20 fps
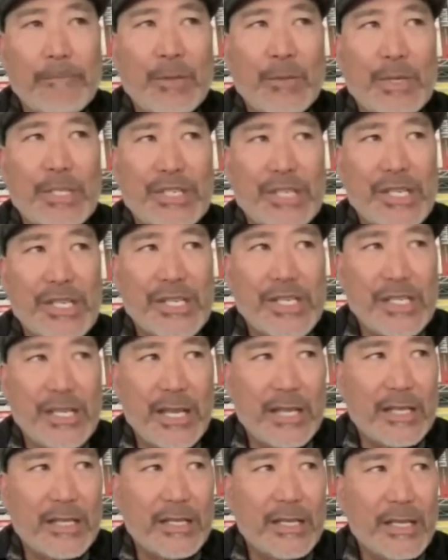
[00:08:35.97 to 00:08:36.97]
was she
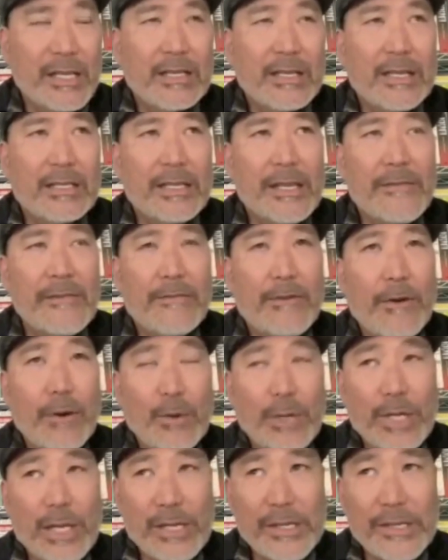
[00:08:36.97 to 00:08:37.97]
said that they
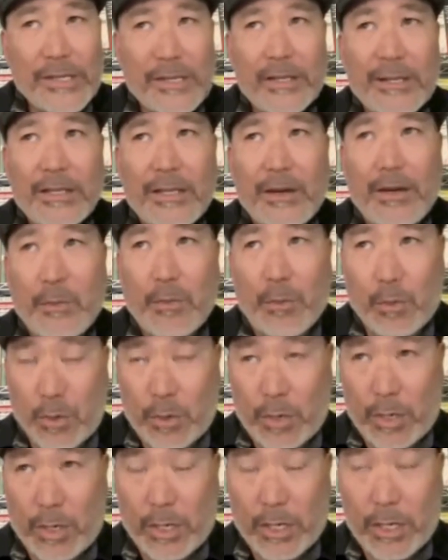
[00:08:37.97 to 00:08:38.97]
focus in their
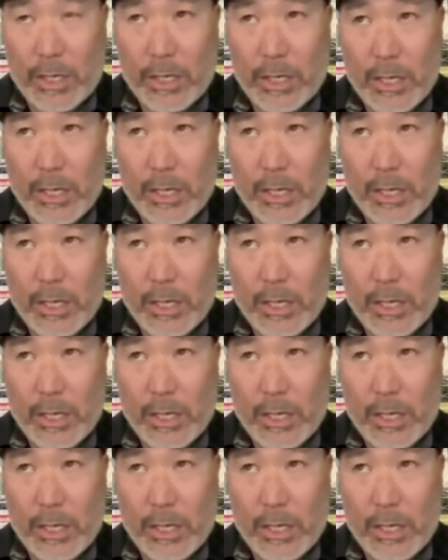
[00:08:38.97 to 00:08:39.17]
work